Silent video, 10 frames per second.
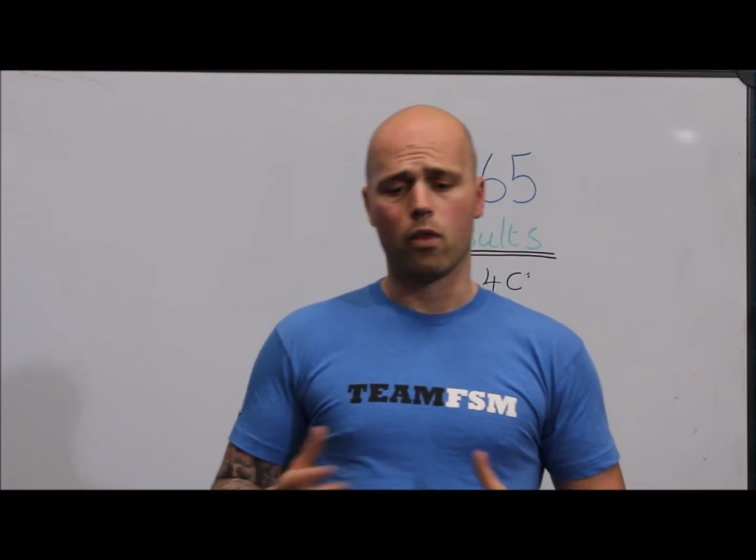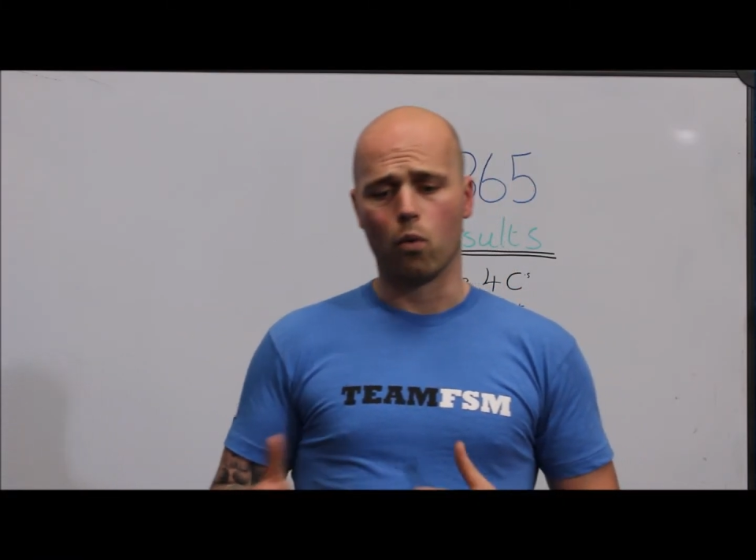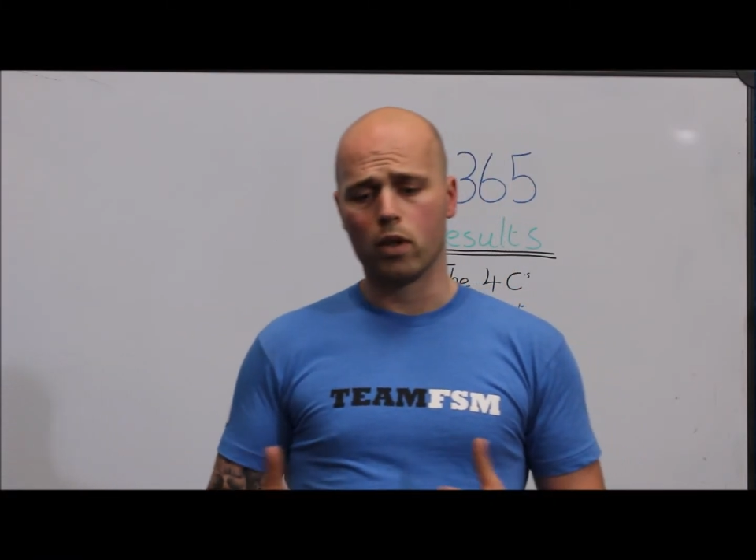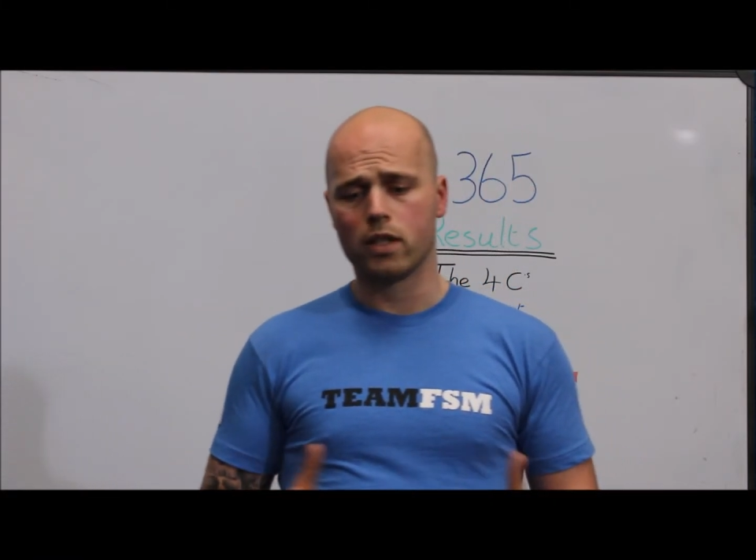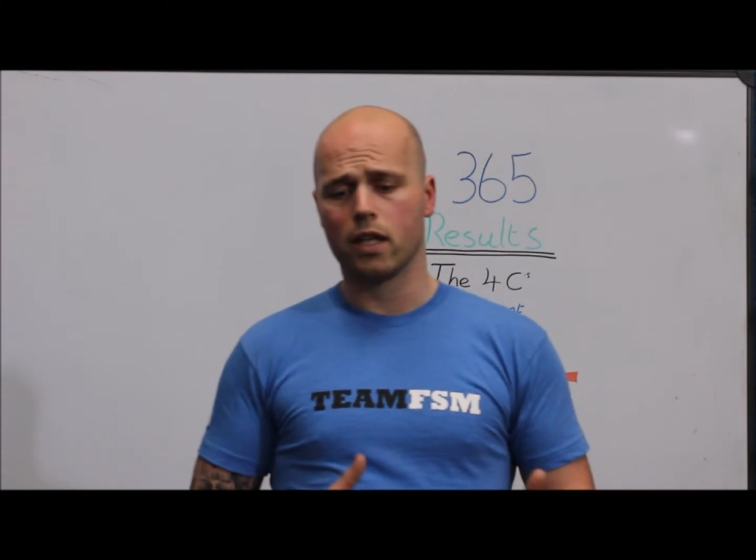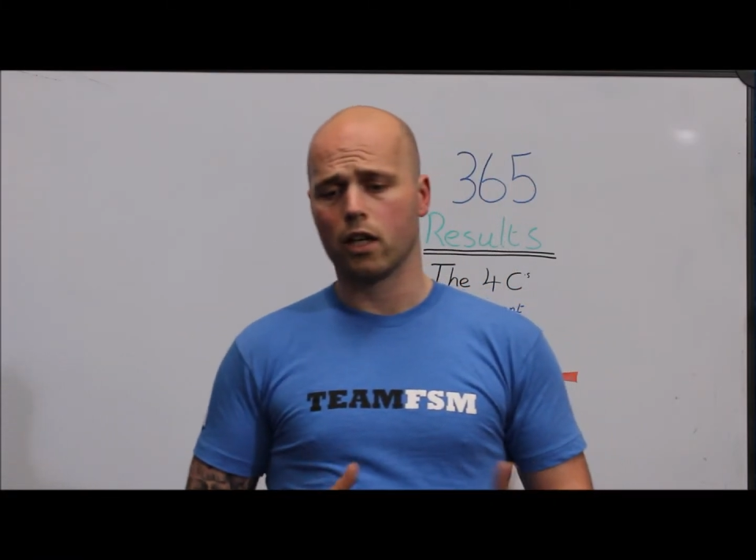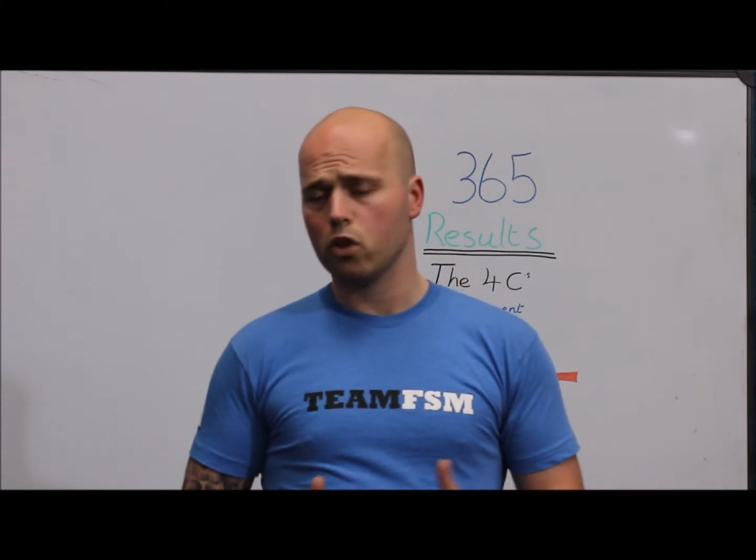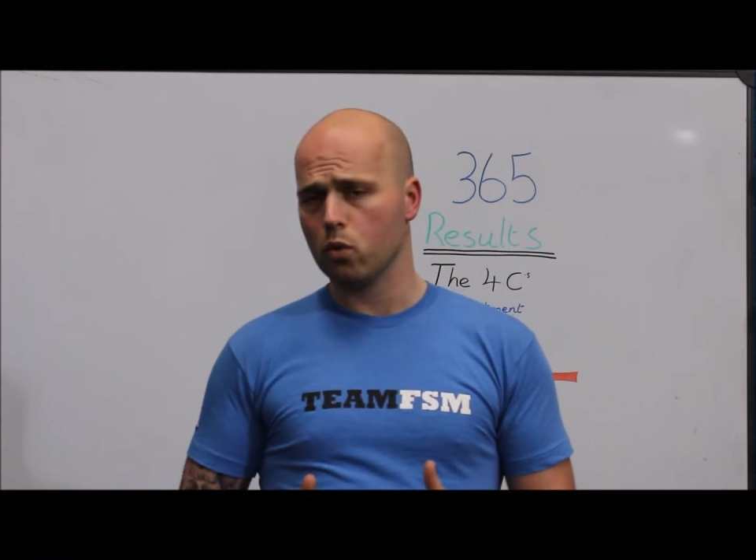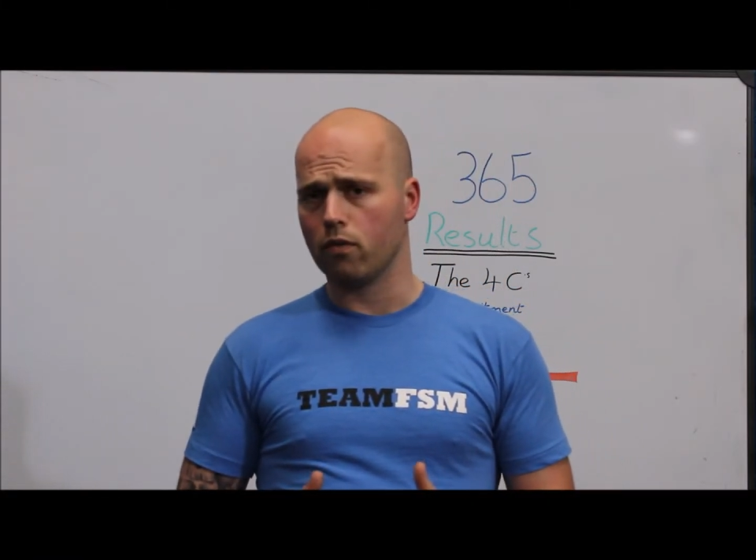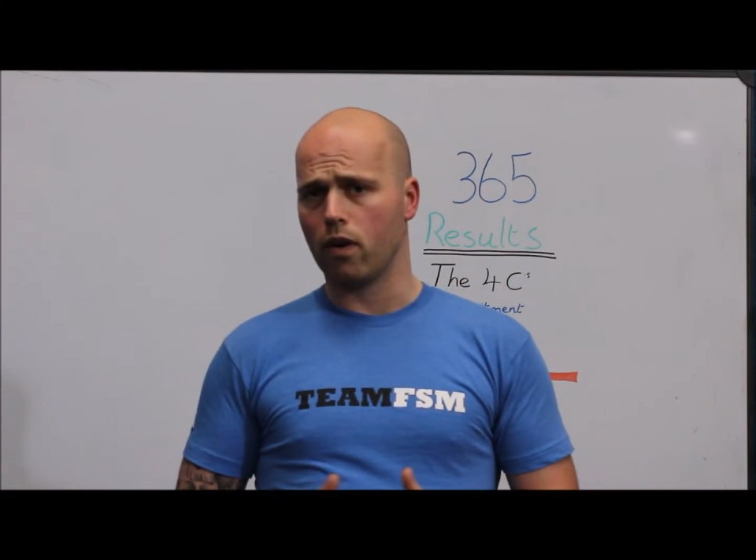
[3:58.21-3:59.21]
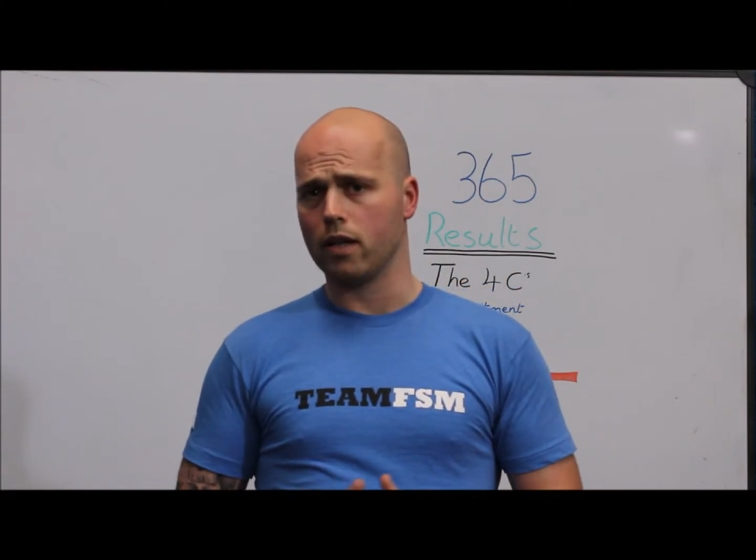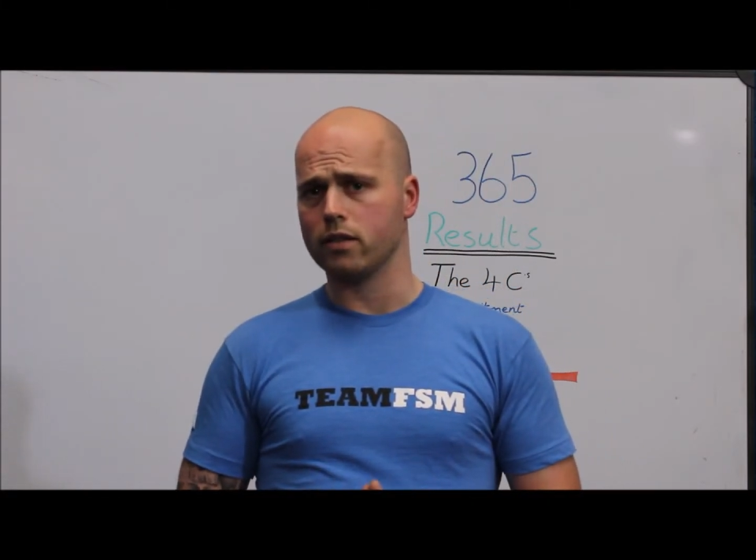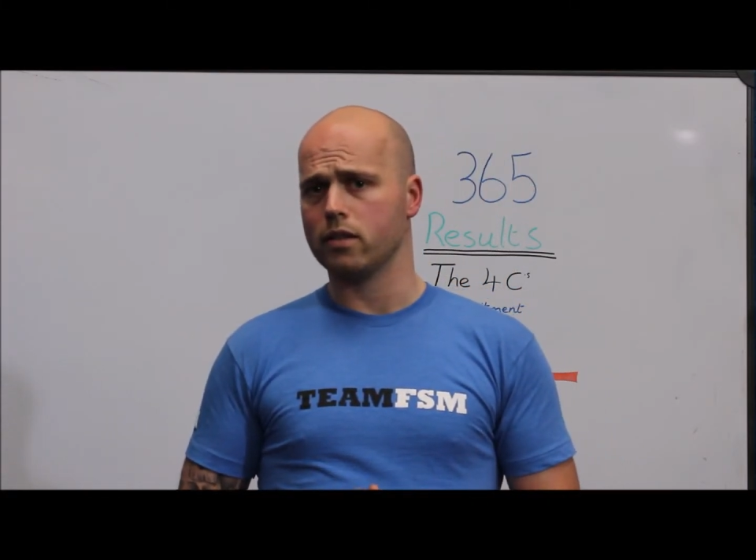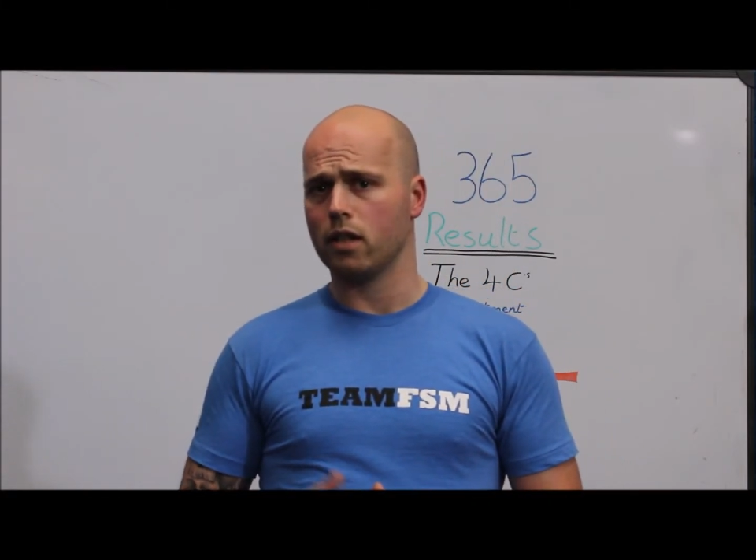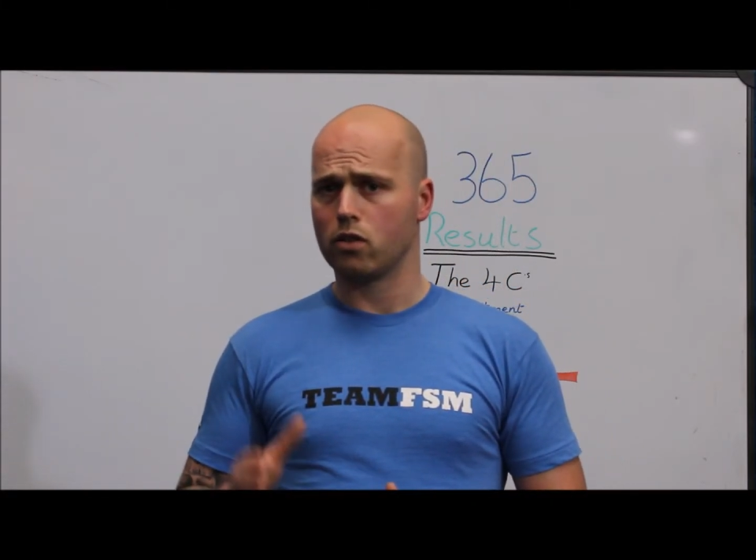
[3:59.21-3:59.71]
The one thing I do
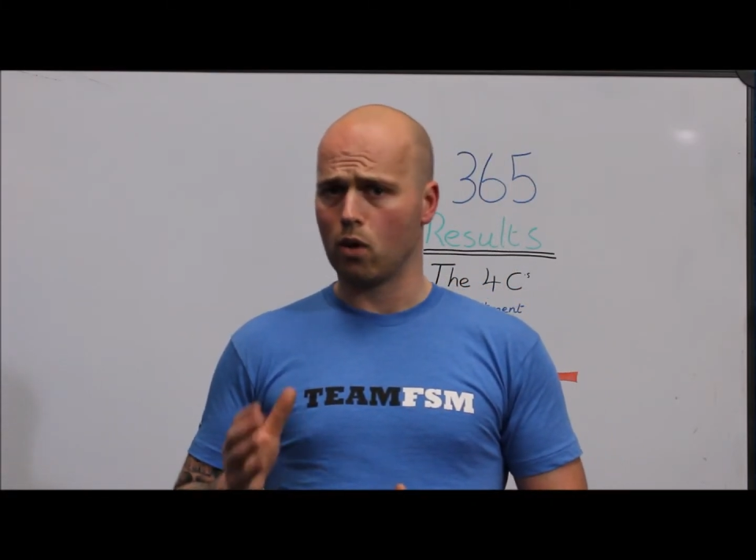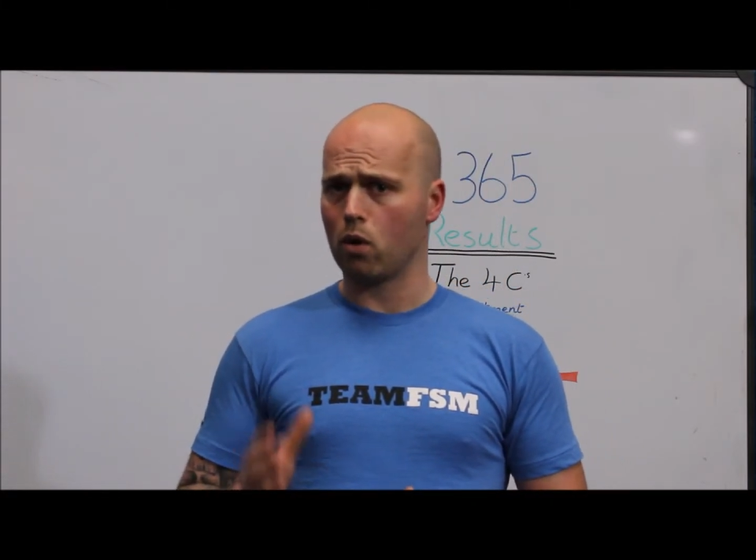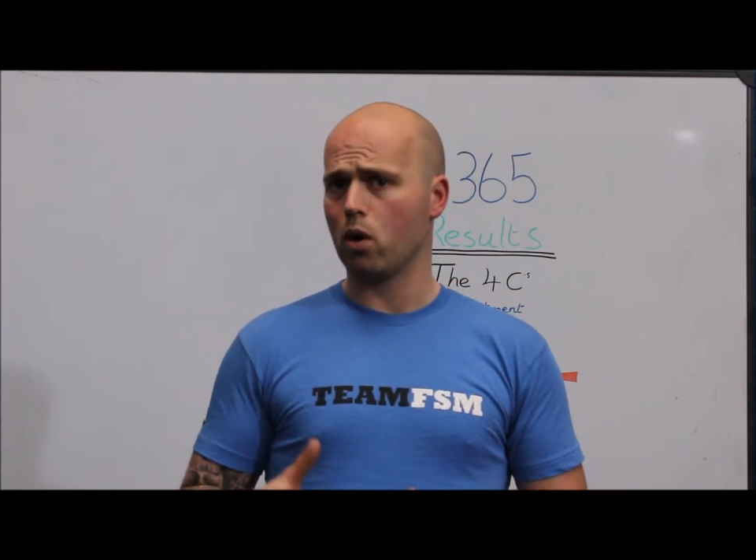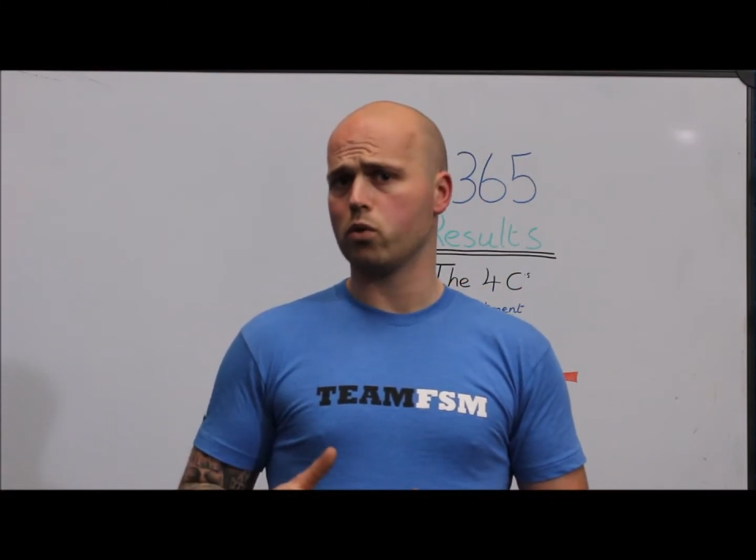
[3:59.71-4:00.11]
advise is that don't